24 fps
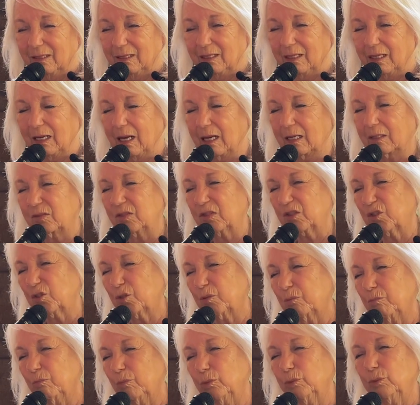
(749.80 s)
The
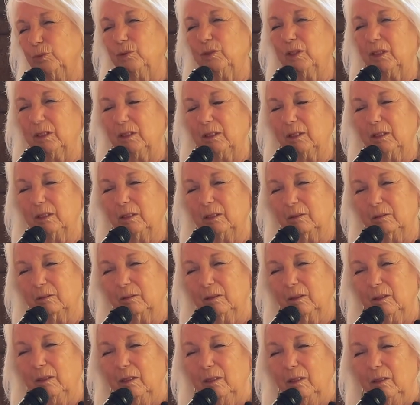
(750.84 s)
axis mundi, the
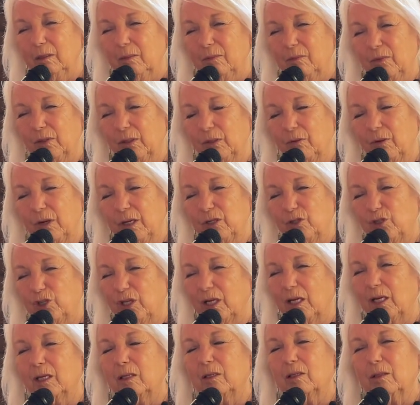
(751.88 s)
great
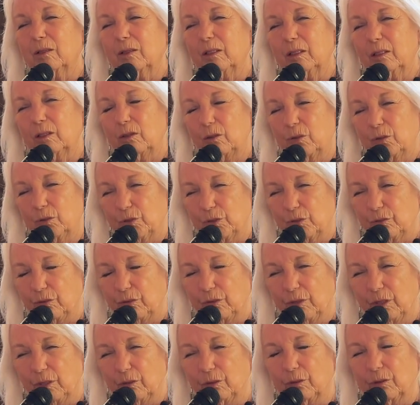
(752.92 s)
channel that goes through
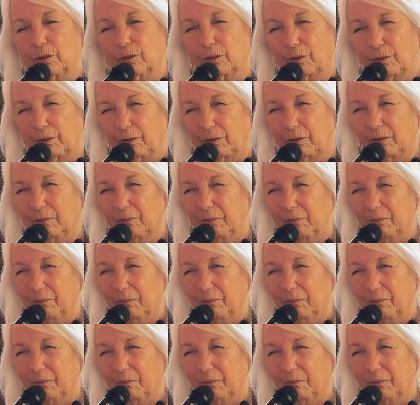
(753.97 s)
the earth,